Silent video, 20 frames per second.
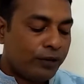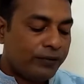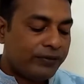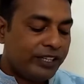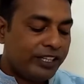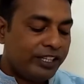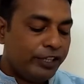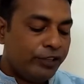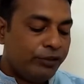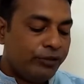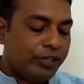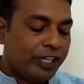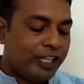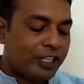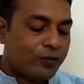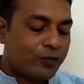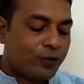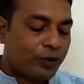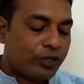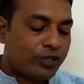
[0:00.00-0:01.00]
of the
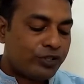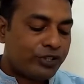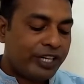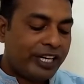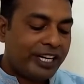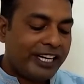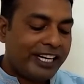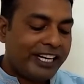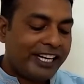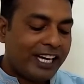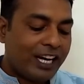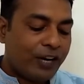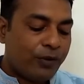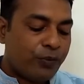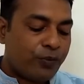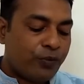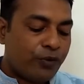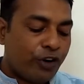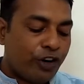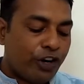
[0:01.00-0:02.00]
newness was really a
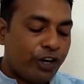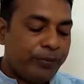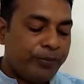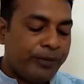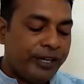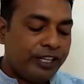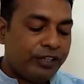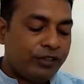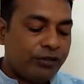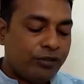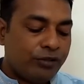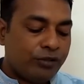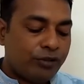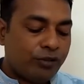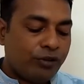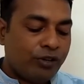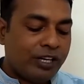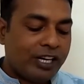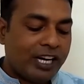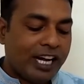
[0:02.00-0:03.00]
warming
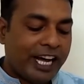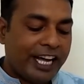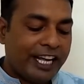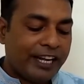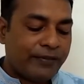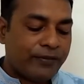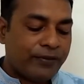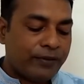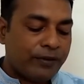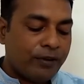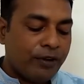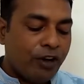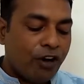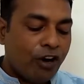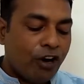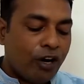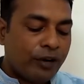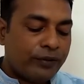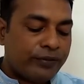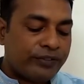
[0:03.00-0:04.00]
to life
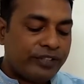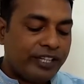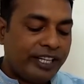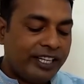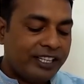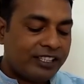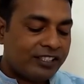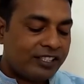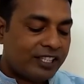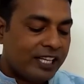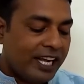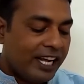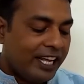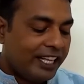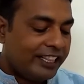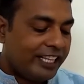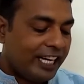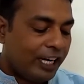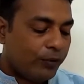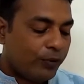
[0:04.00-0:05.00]
of things
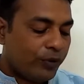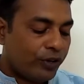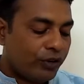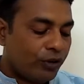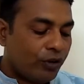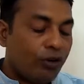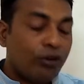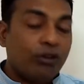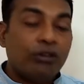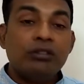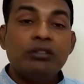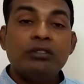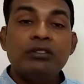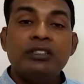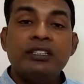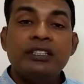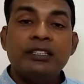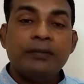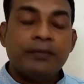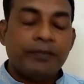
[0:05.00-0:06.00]
that were
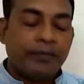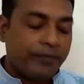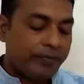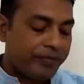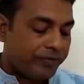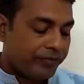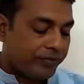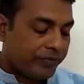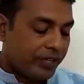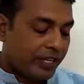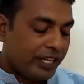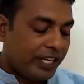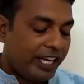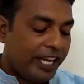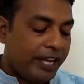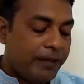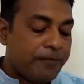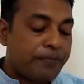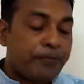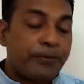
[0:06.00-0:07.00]
old,
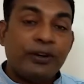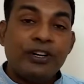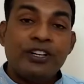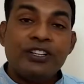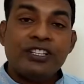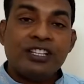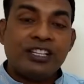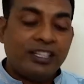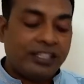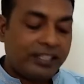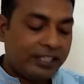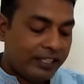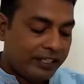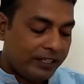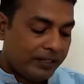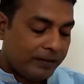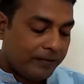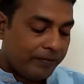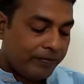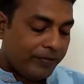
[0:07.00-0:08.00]
imprisoned,
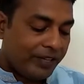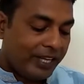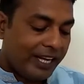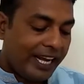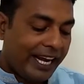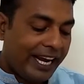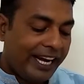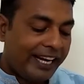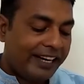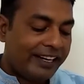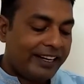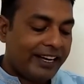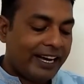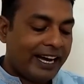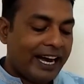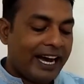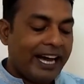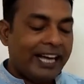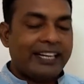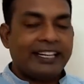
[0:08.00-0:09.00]
and
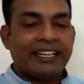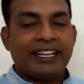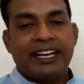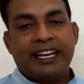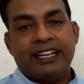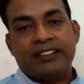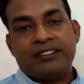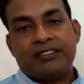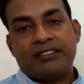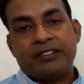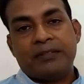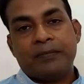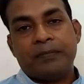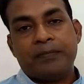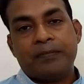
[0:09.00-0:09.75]
unguessed.